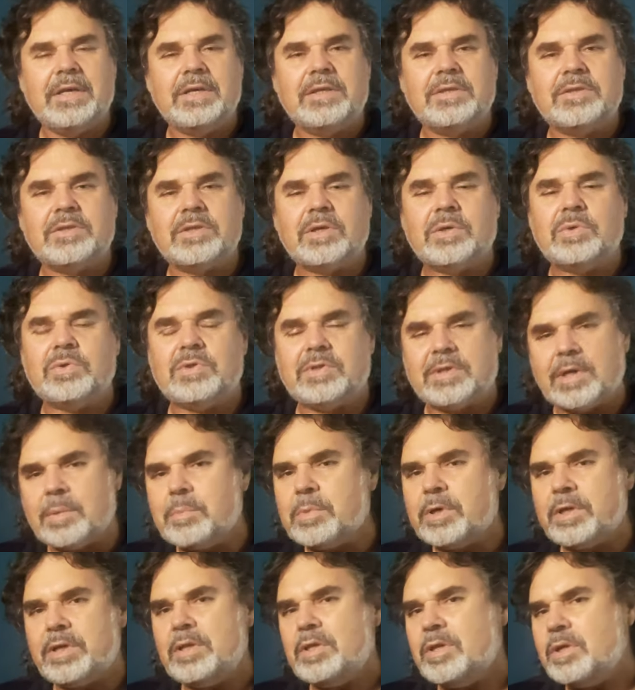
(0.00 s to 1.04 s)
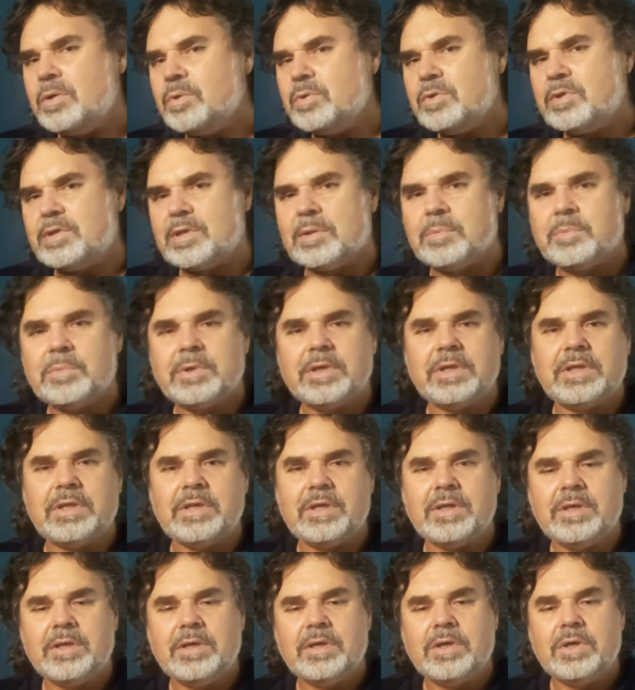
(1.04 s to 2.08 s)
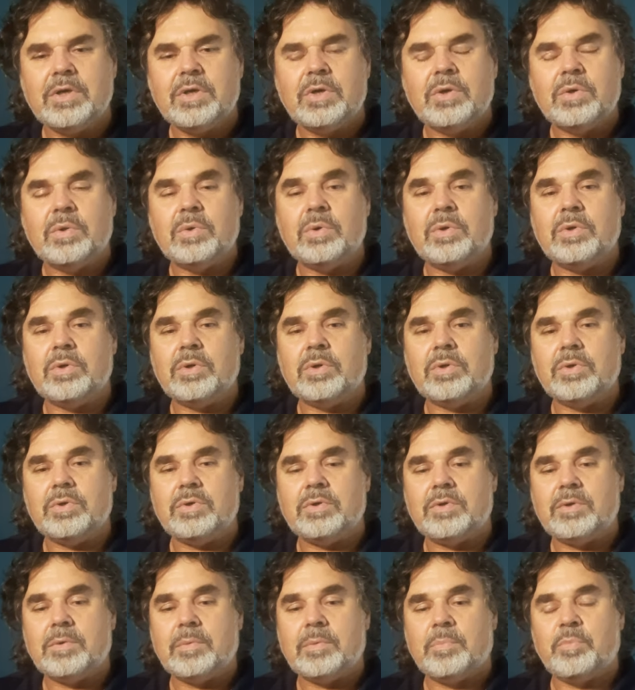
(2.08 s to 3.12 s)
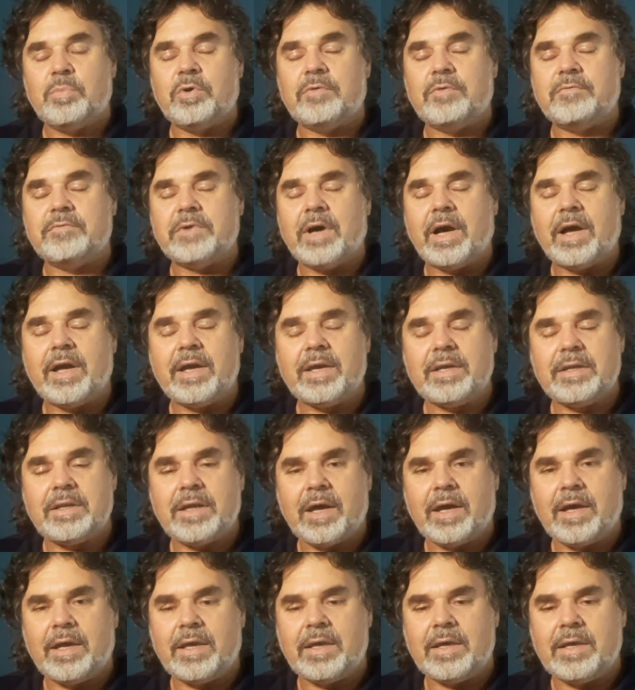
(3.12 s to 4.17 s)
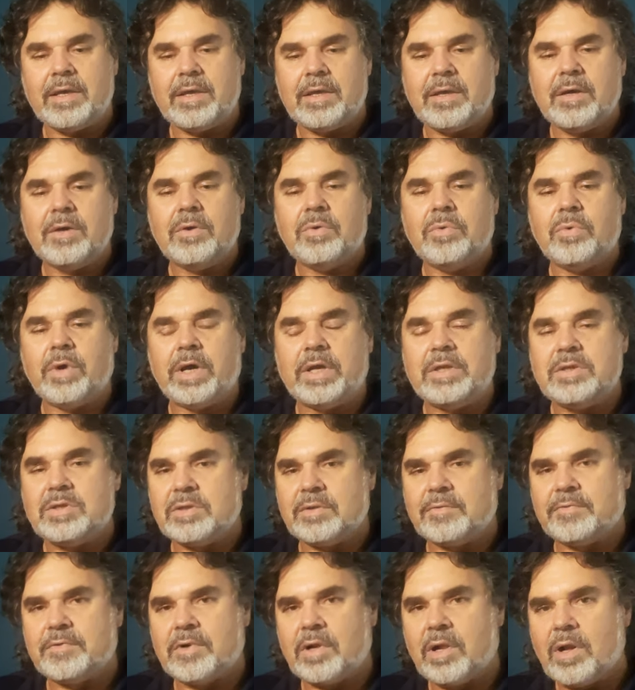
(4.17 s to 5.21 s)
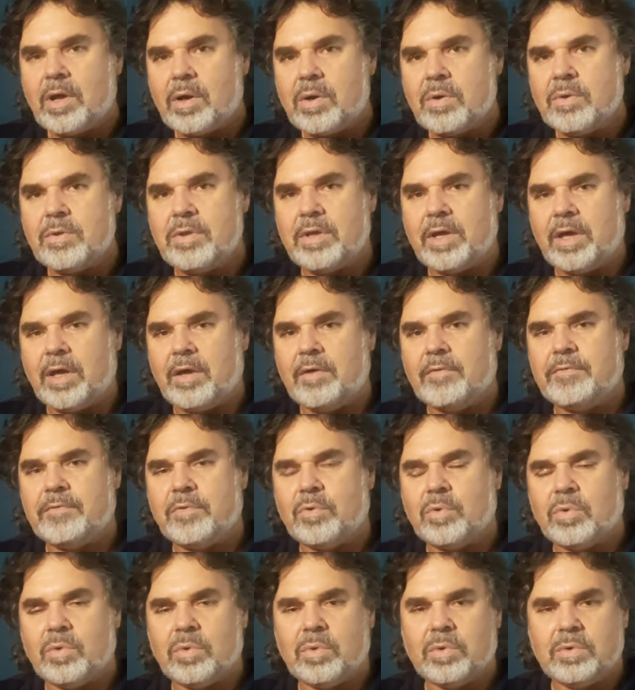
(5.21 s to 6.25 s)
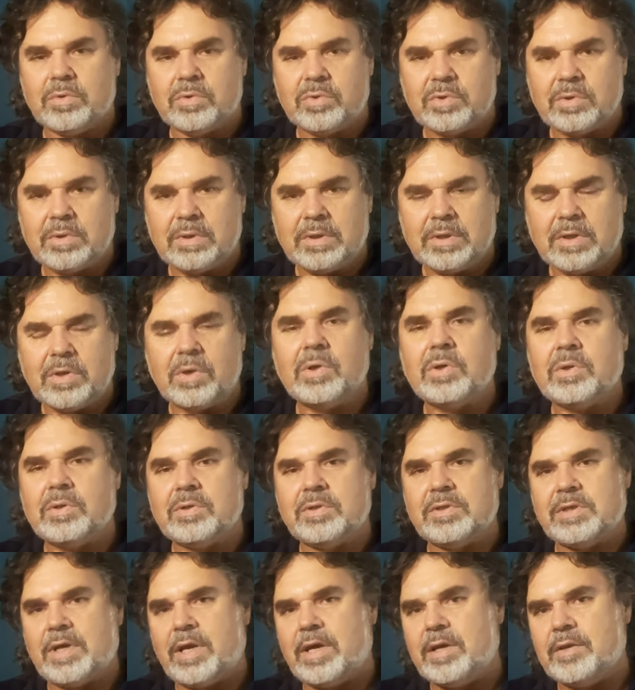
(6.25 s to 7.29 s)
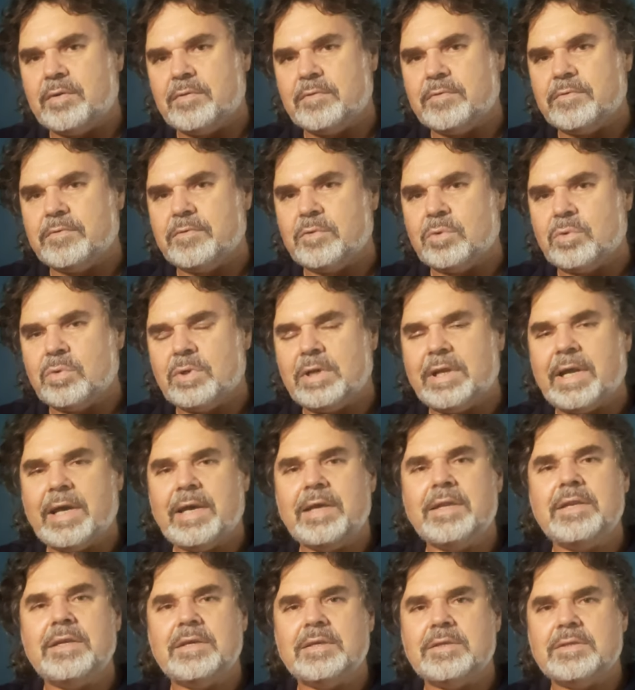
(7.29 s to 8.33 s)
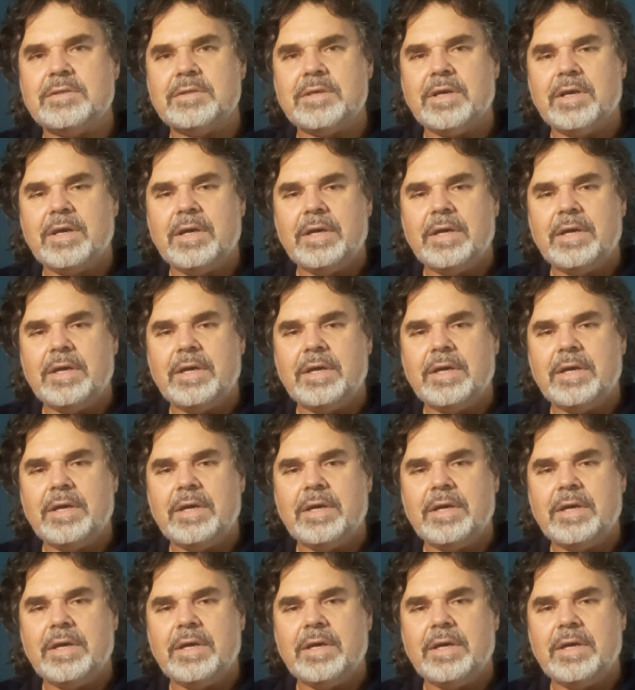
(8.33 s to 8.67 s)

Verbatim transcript: So somebody knew somebody who could provide a range of clothing for girls and for ladies.